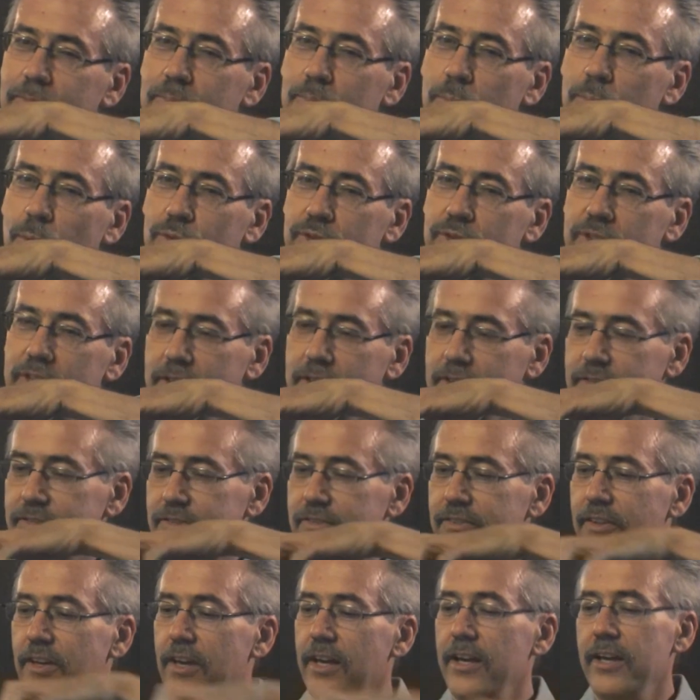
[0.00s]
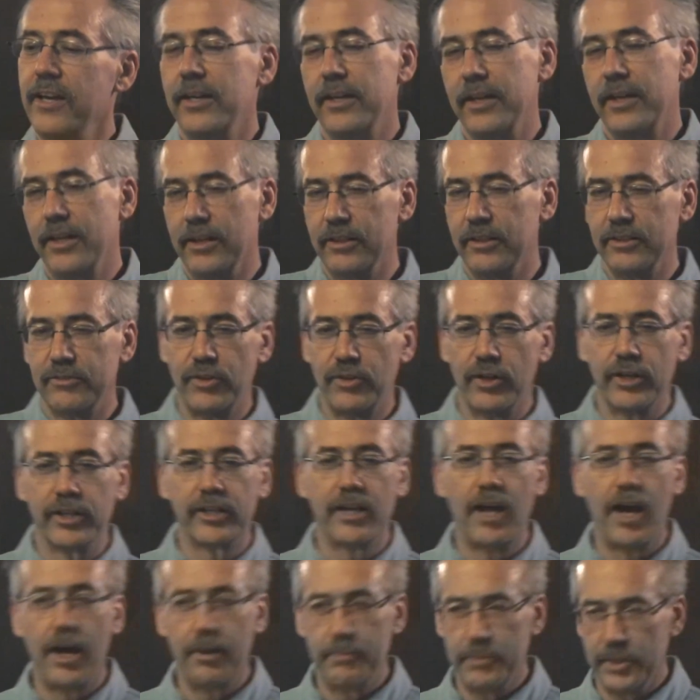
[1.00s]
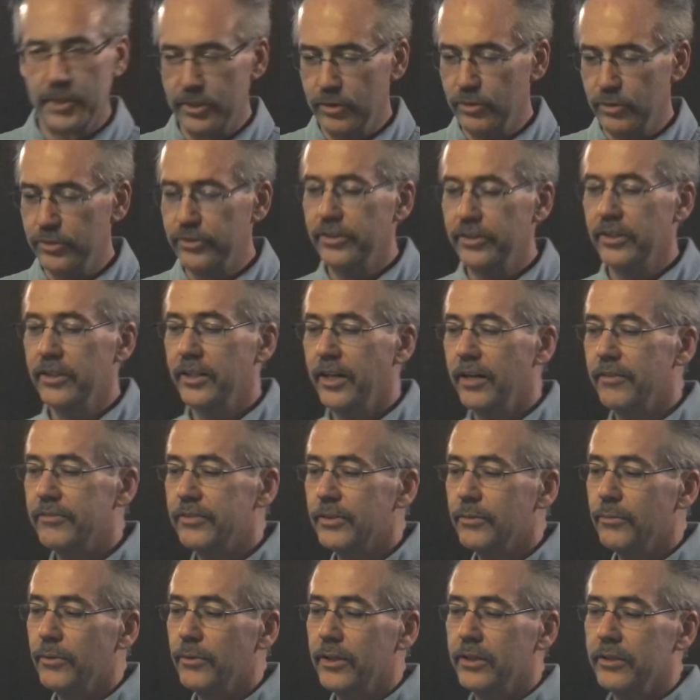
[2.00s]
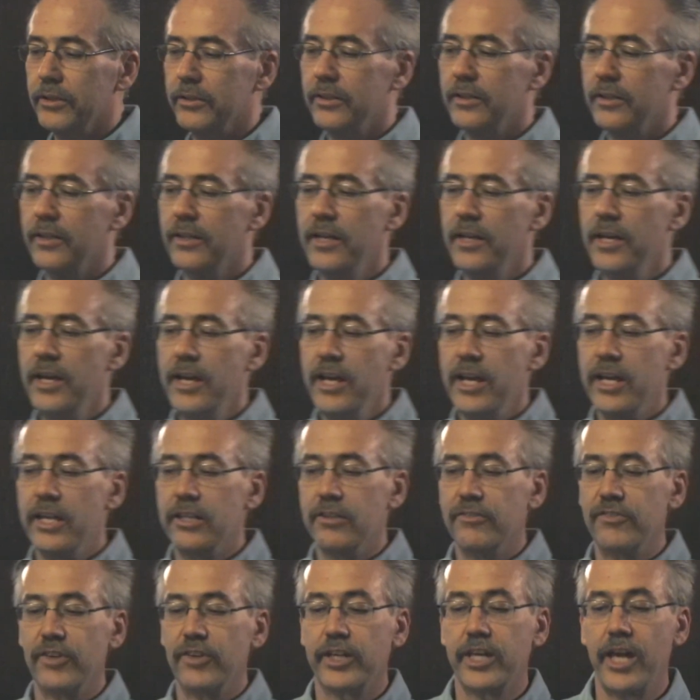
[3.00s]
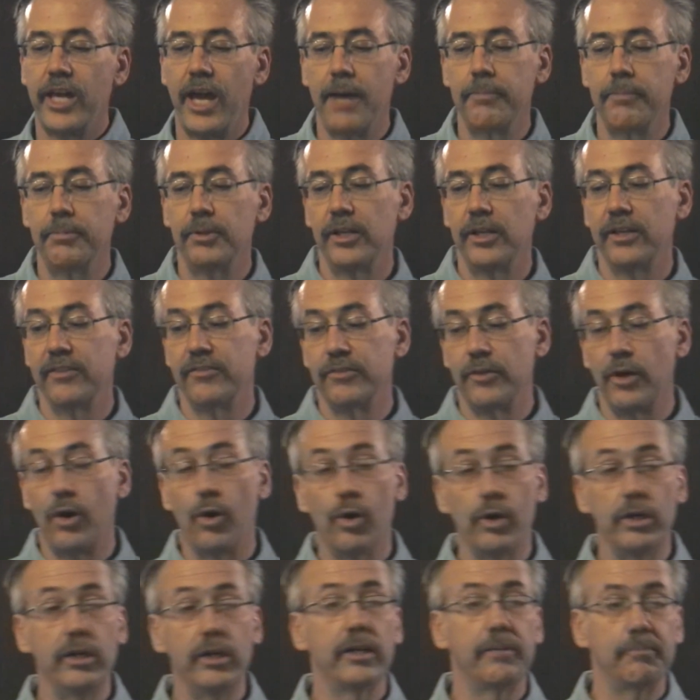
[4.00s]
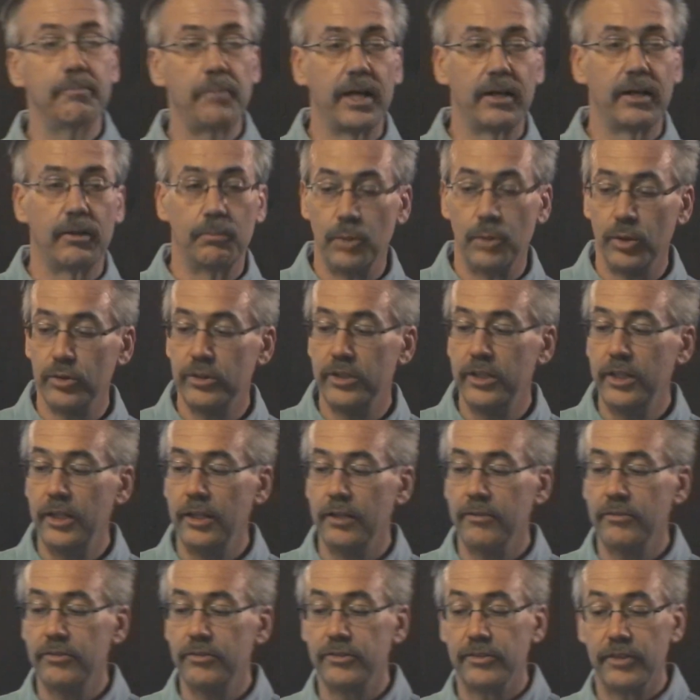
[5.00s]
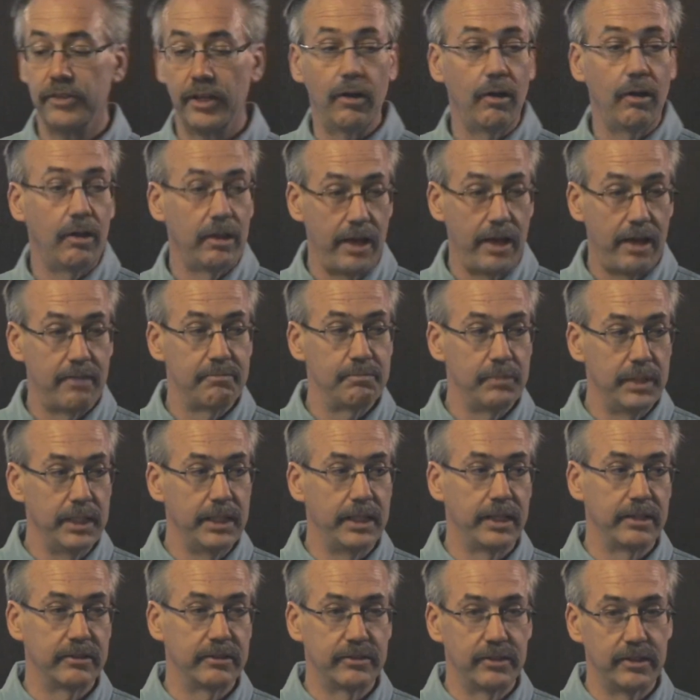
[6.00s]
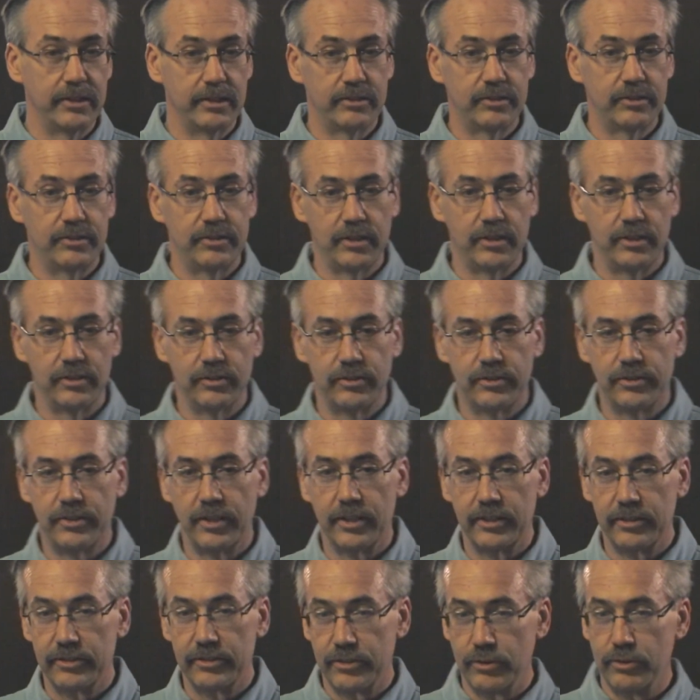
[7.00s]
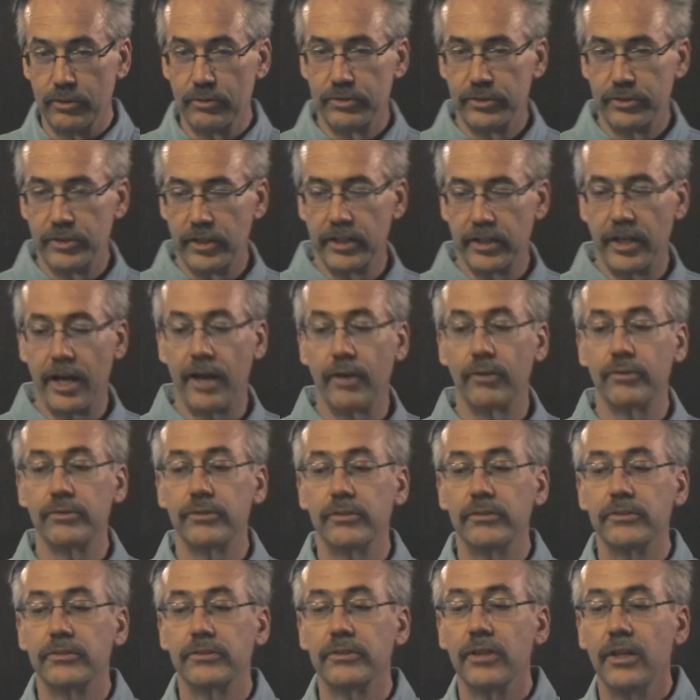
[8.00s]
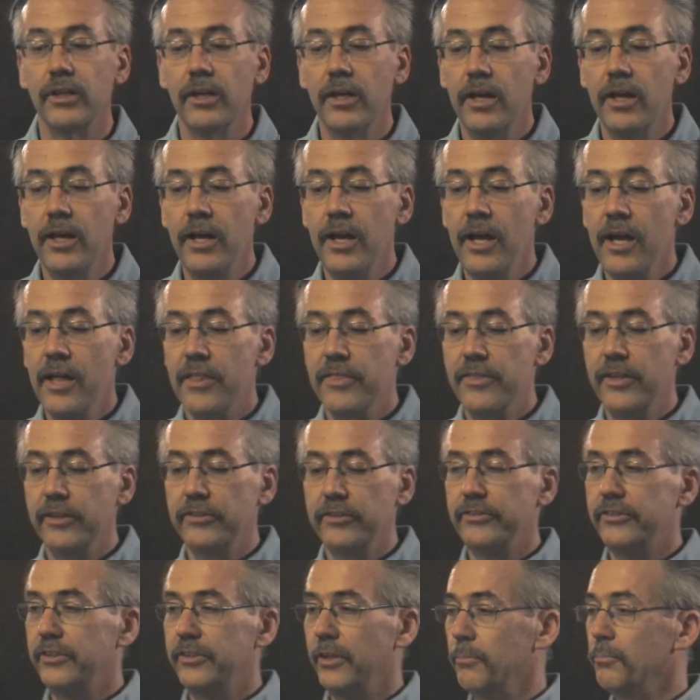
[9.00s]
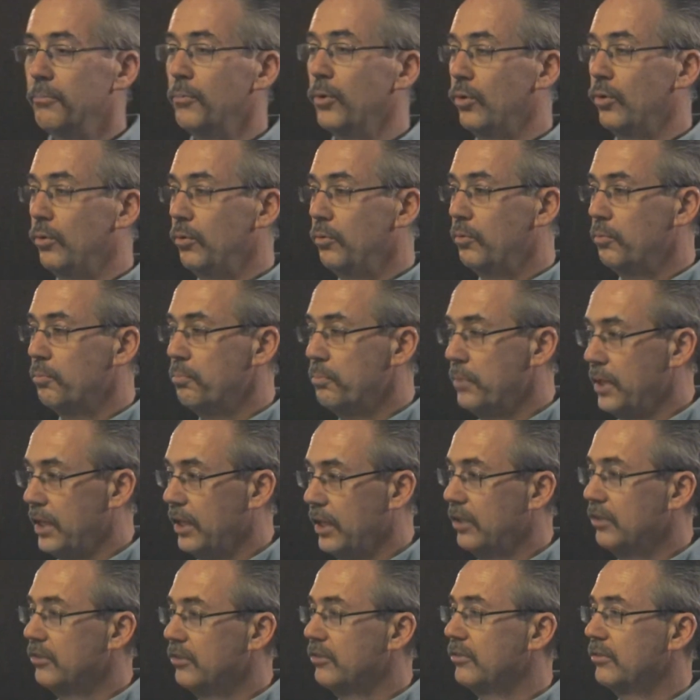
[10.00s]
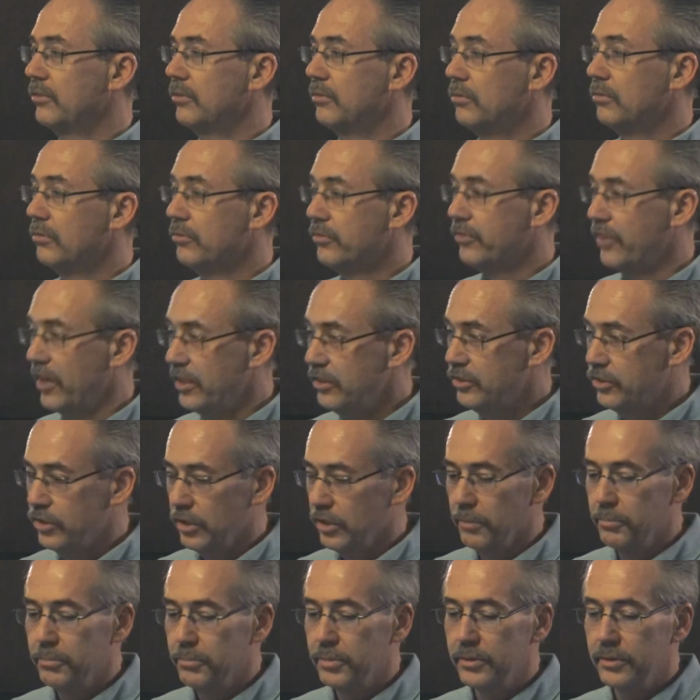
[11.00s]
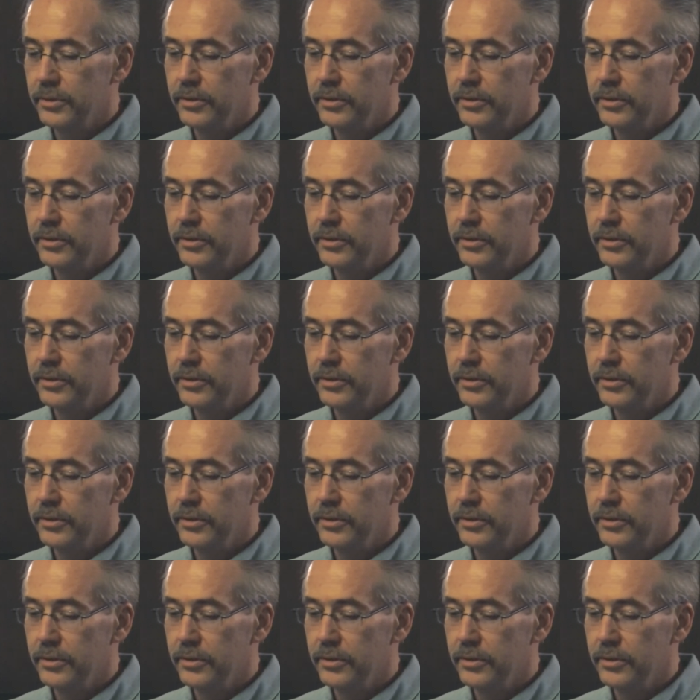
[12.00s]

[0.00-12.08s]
motif. And it's very common. You'll see it everywhere. In the vocabulary of ornamental motifs, they all have meanings, these things you see in houses. This symbol means friendship.